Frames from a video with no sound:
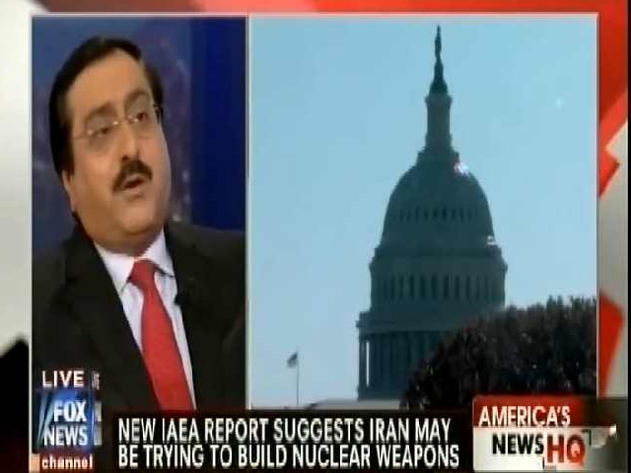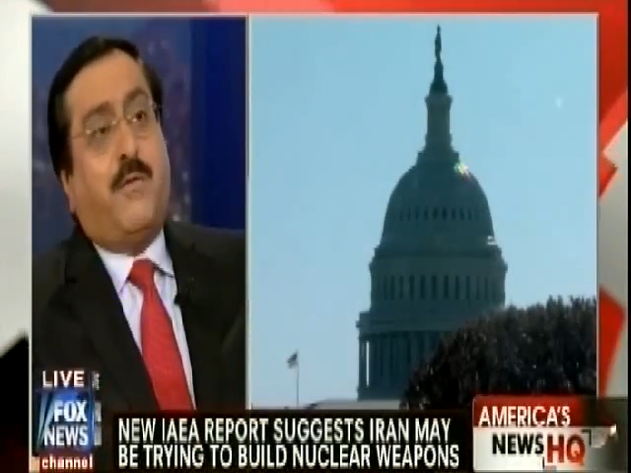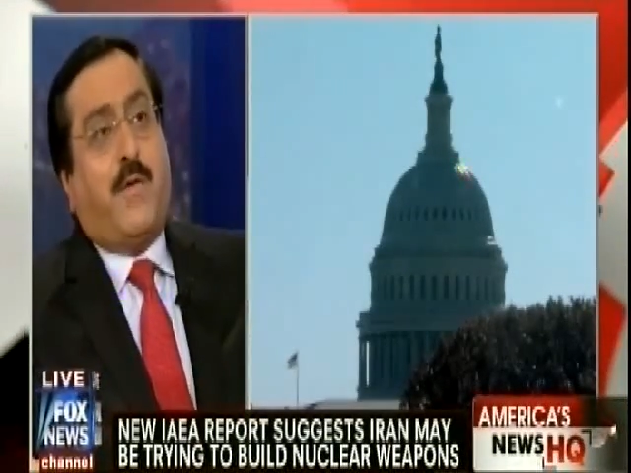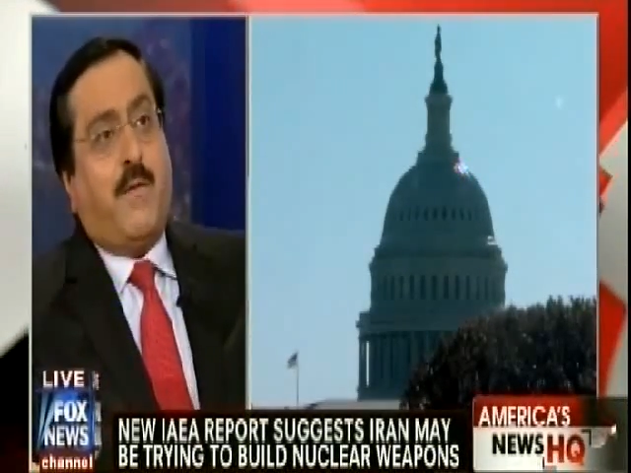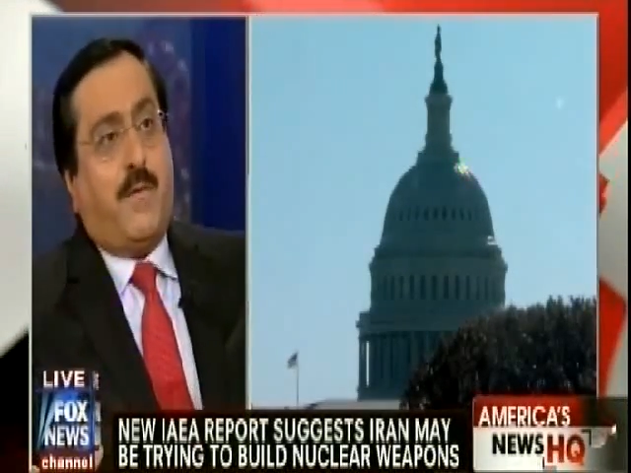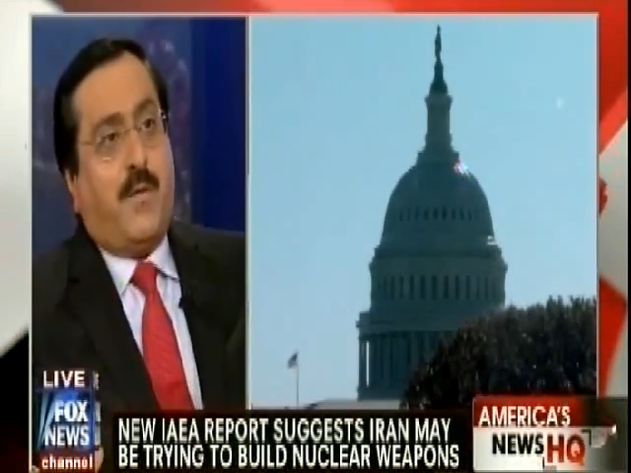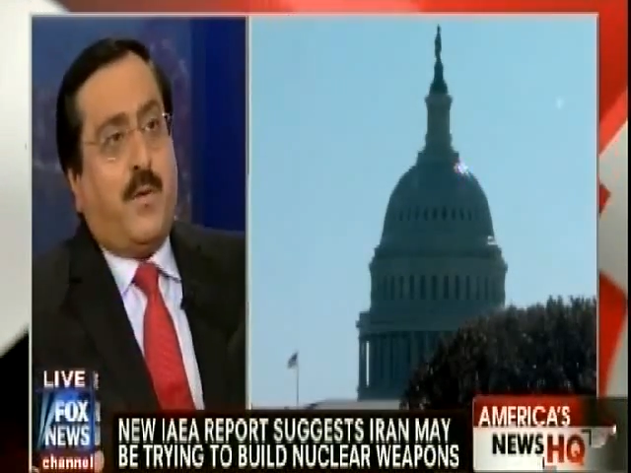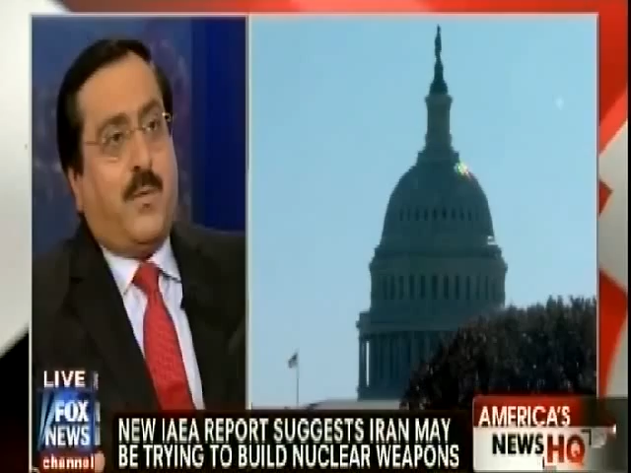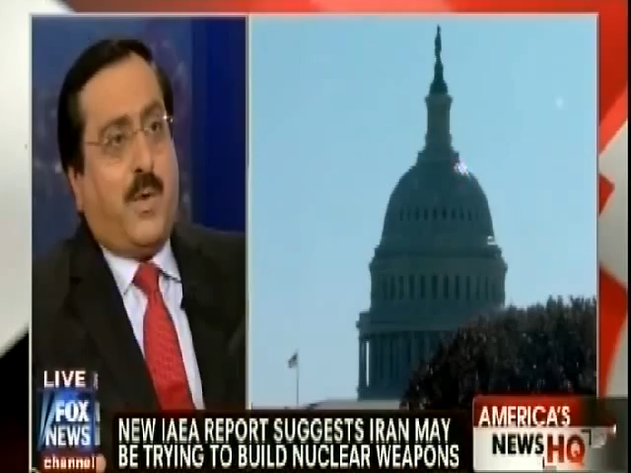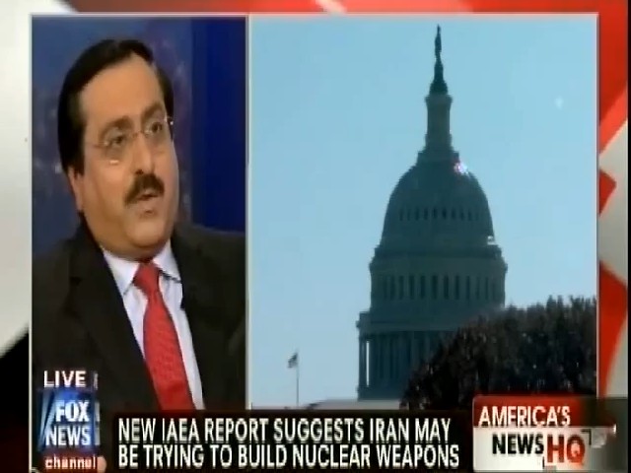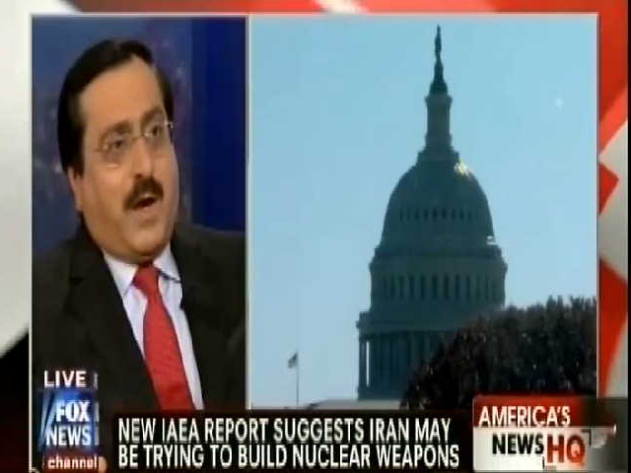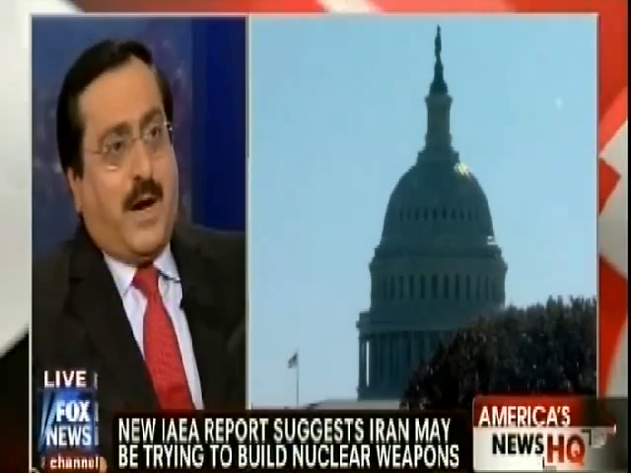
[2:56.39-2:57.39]
favor
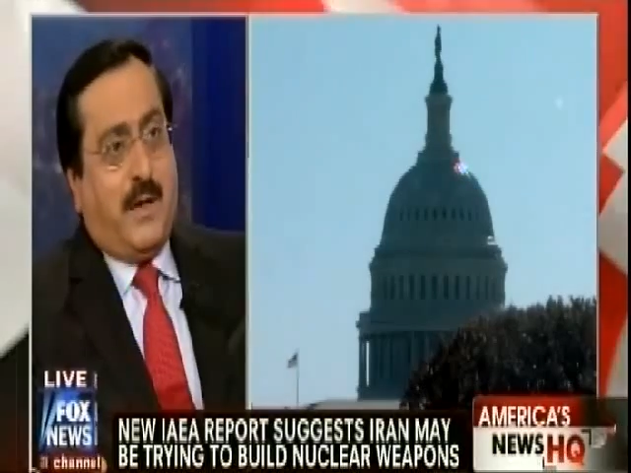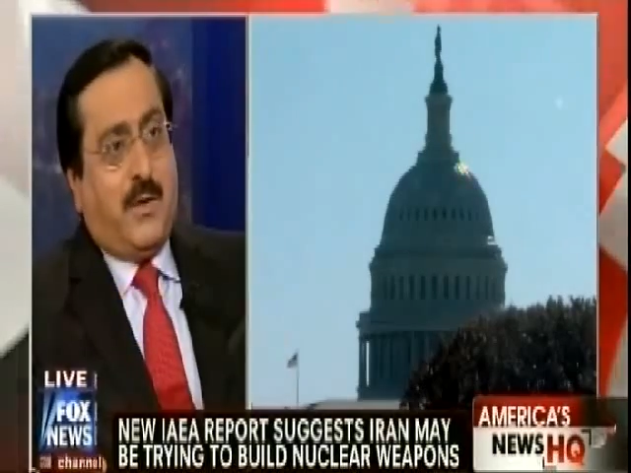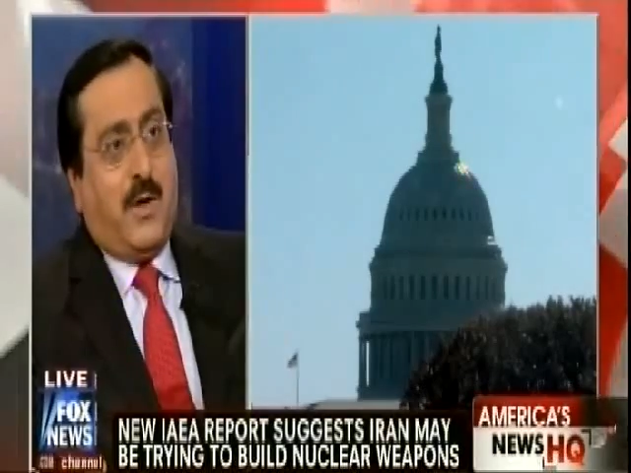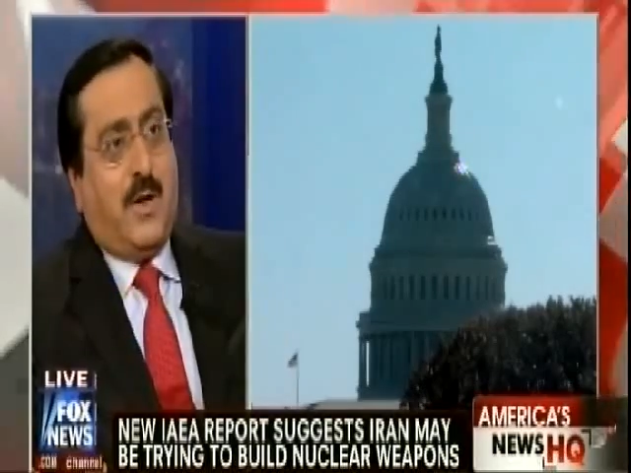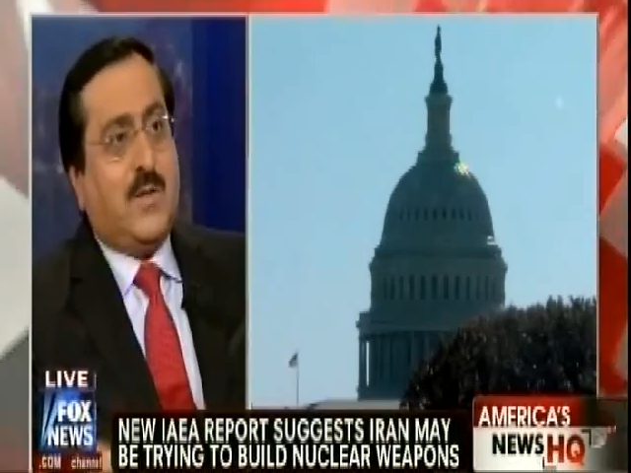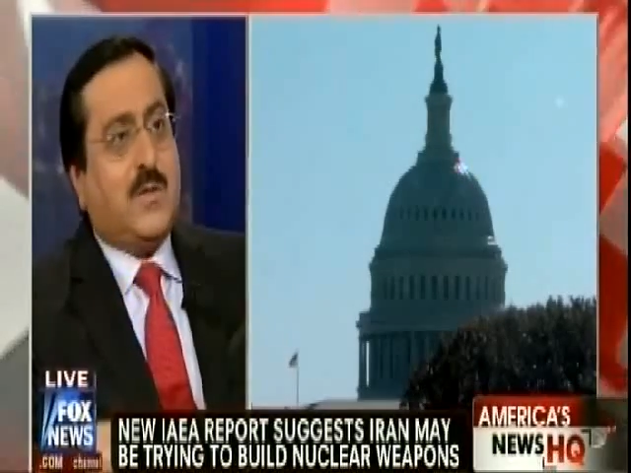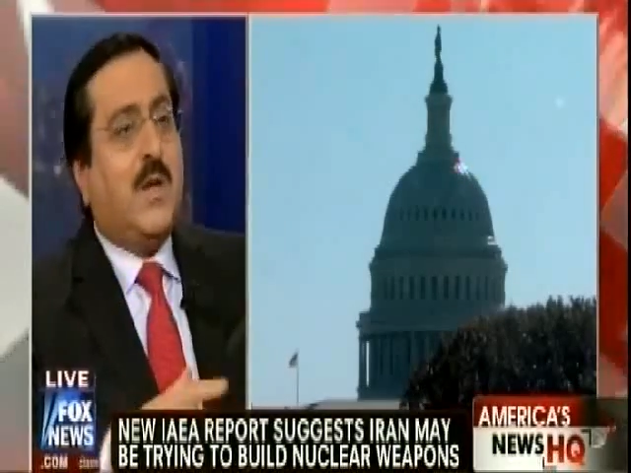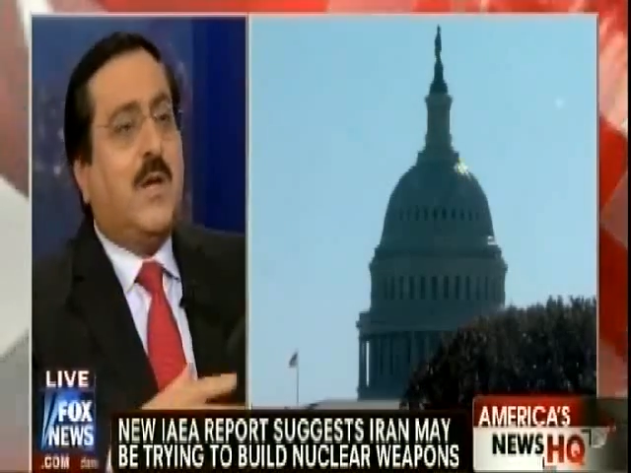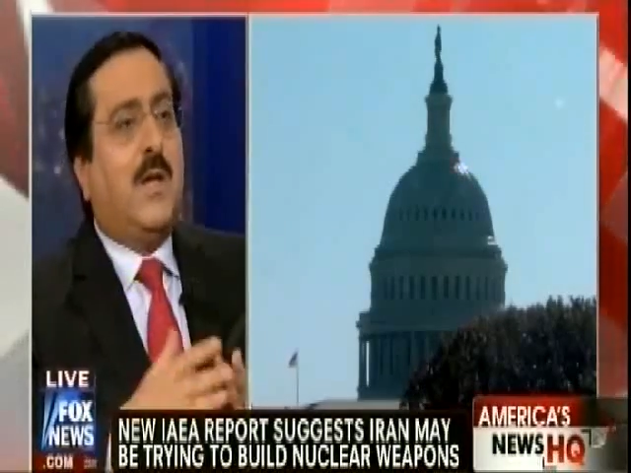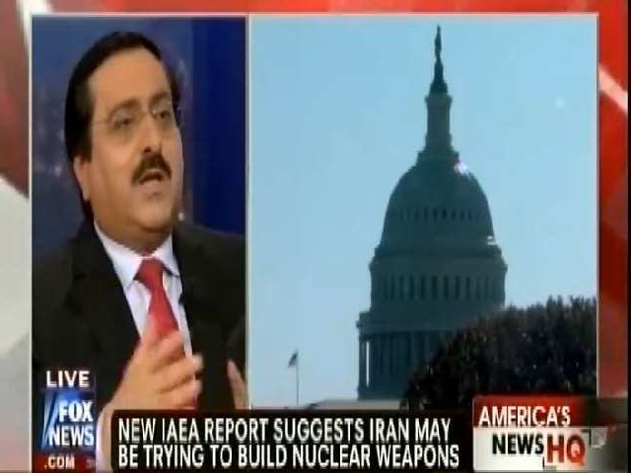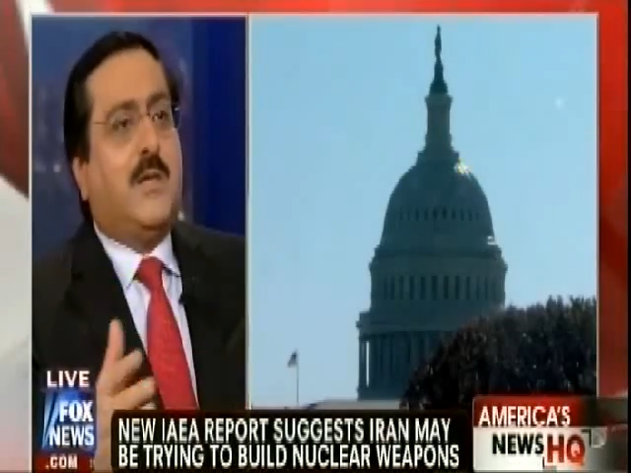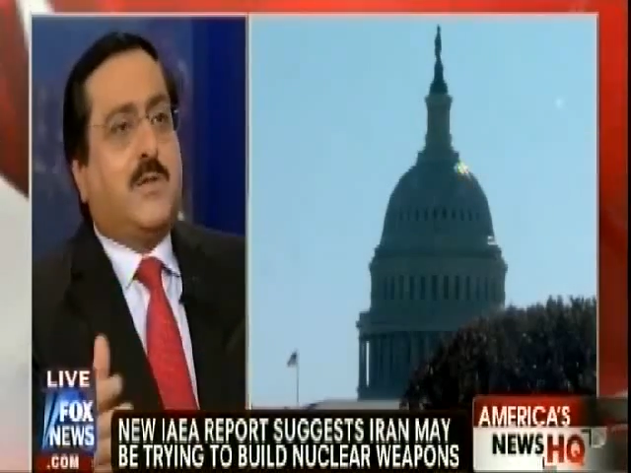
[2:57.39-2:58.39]
with the Ayatollahs,
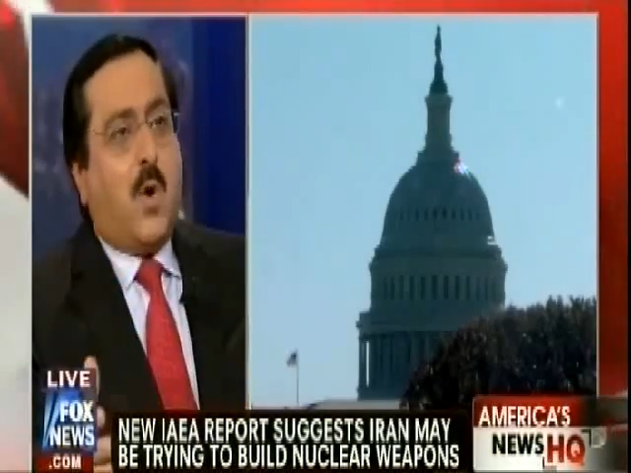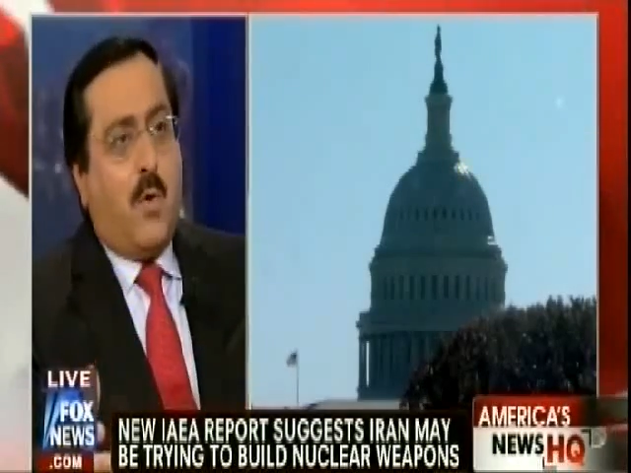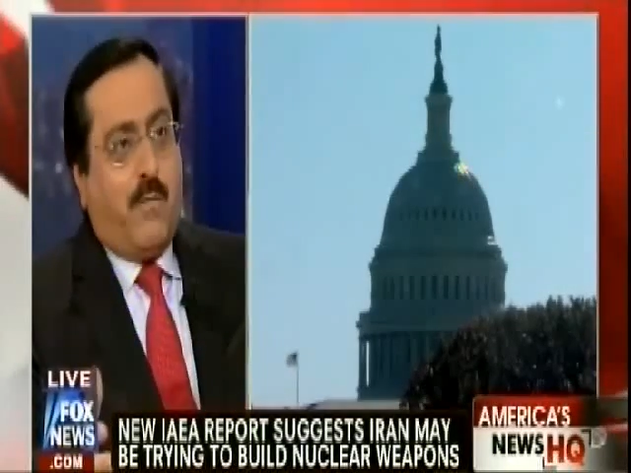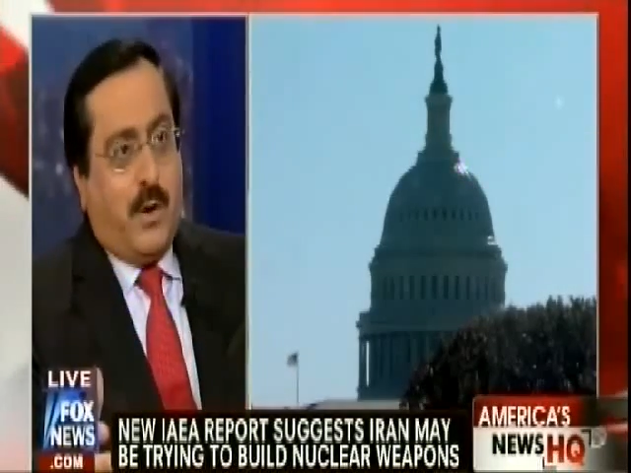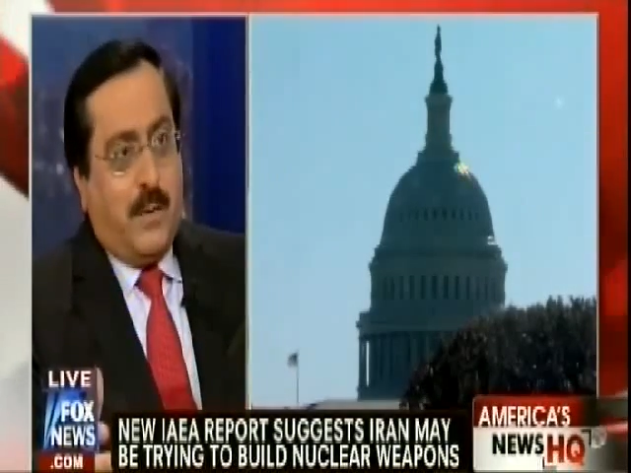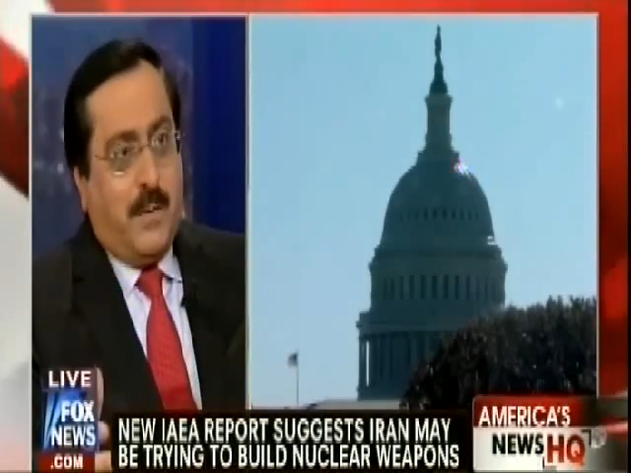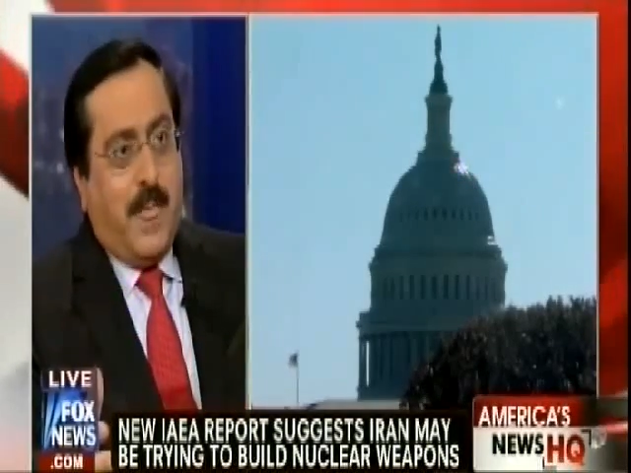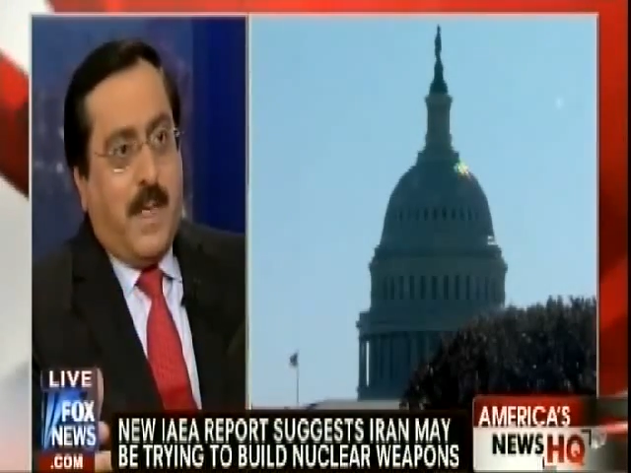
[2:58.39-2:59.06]
is over.